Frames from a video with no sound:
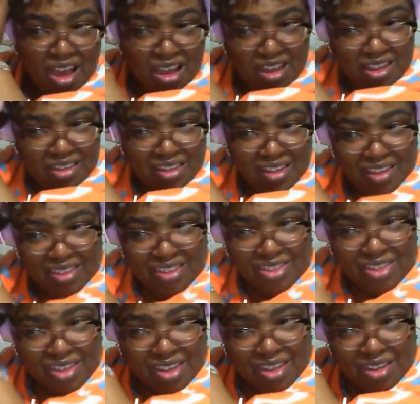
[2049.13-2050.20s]
And the other
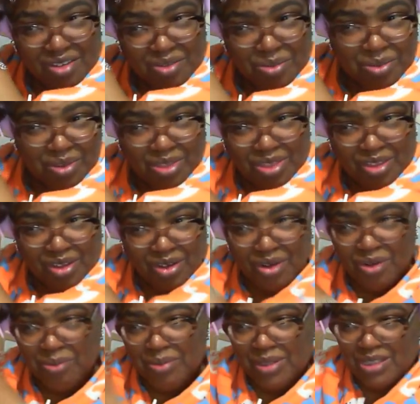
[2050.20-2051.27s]
thing with the
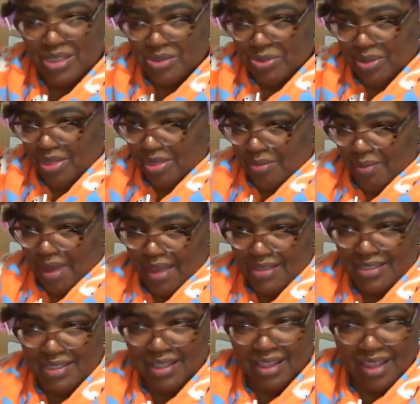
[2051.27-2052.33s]
CurlMix, with the
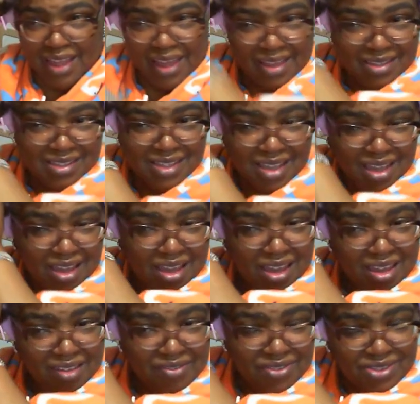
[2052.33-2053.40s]
masterclass,
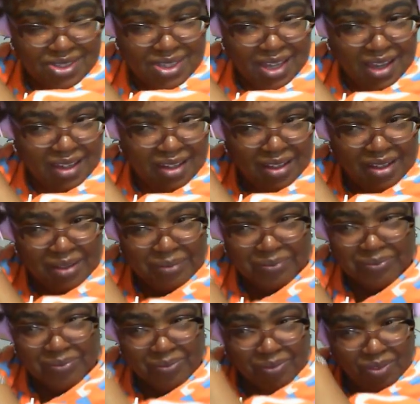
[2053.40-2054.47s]
if you sign up
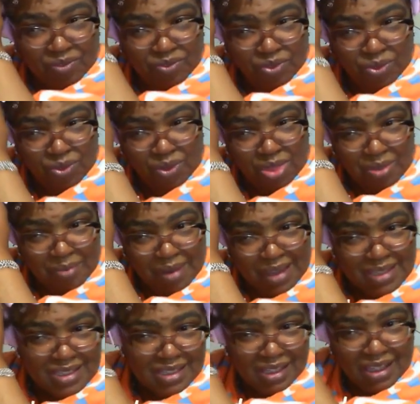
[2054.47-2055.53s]
for the
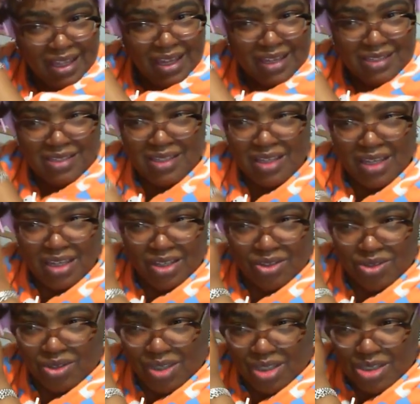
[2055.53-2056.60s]
masterclass,
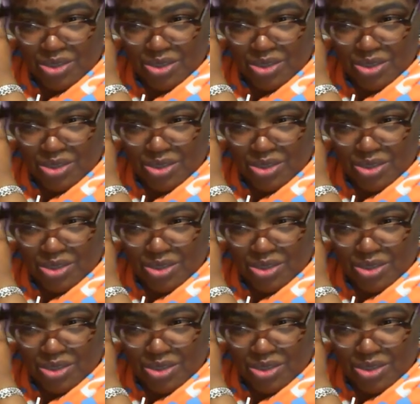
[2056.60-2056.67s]
you get